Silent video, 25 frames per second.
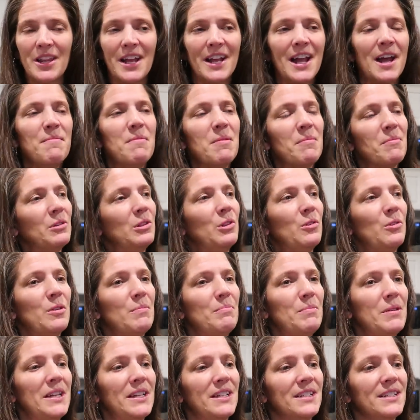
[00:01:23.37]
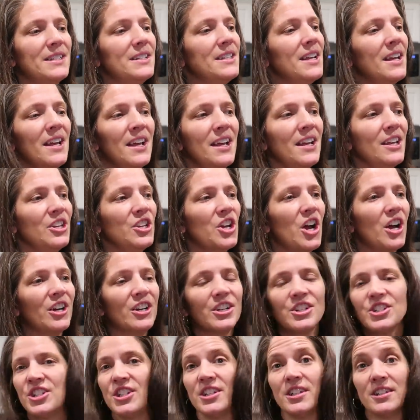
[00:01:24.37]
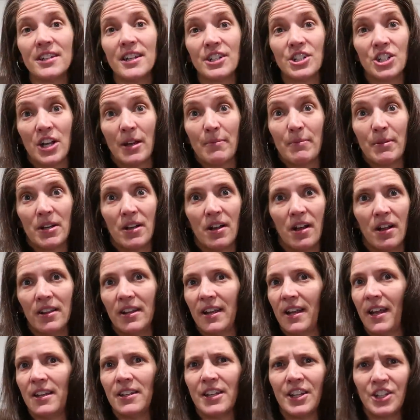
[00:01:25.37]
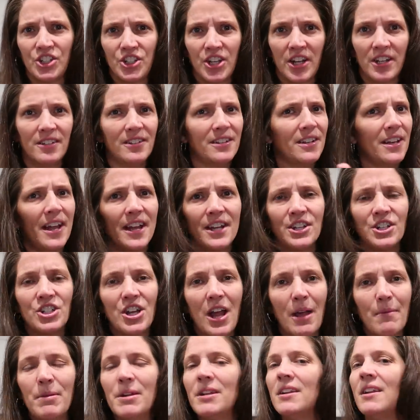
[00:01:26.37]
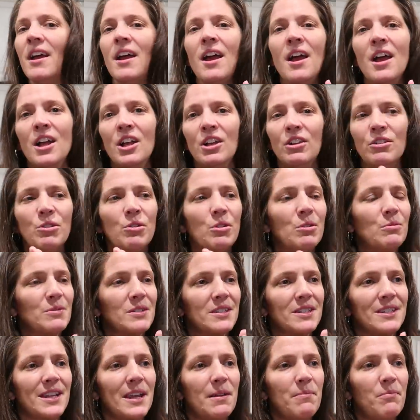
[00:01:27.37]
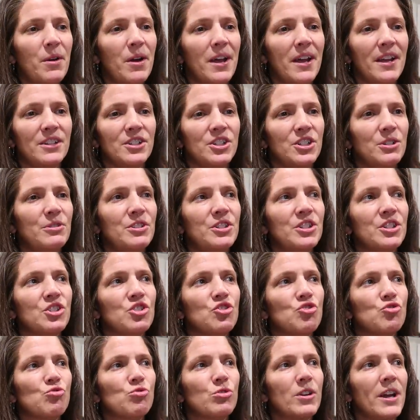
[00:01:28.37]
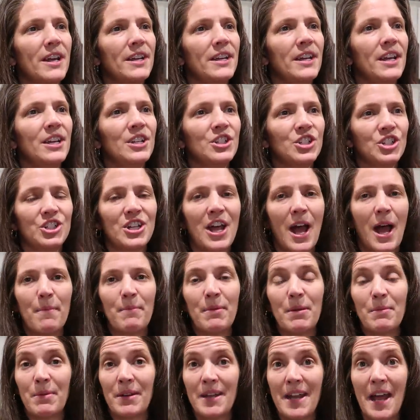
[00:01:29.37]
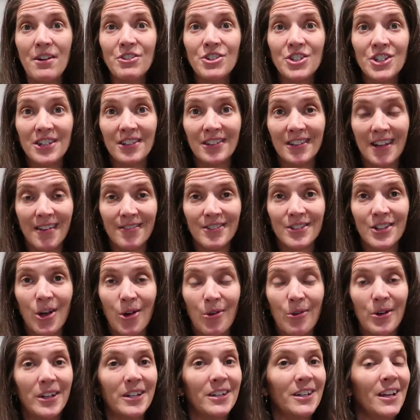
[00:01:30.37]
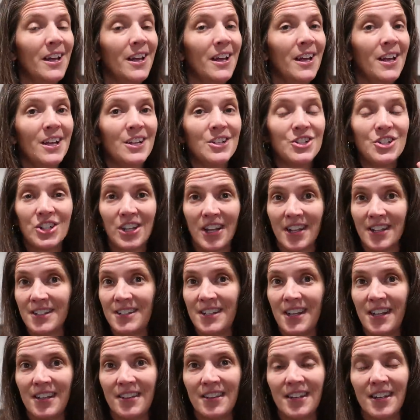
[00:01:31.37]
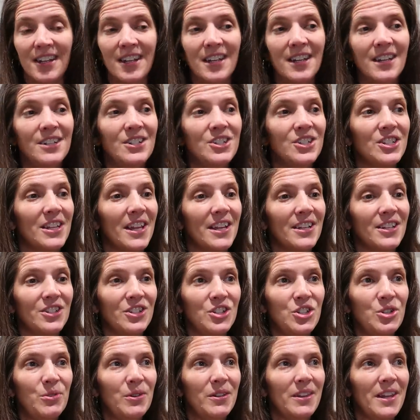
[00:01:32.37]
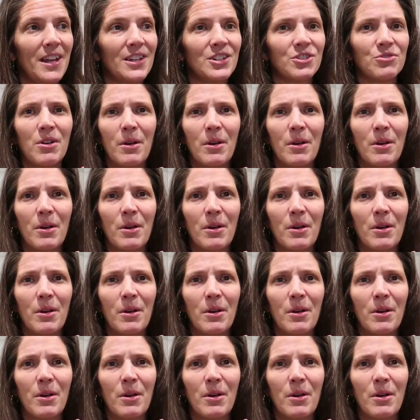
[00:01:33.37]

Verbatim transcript: Like, I remember Lauren being younger, she didn't like shopping at all. Like Jane hates shopping. Lauren was the same way, and she would just dread shopping. But now she loves going. She likes taking the kids. She likes doing that.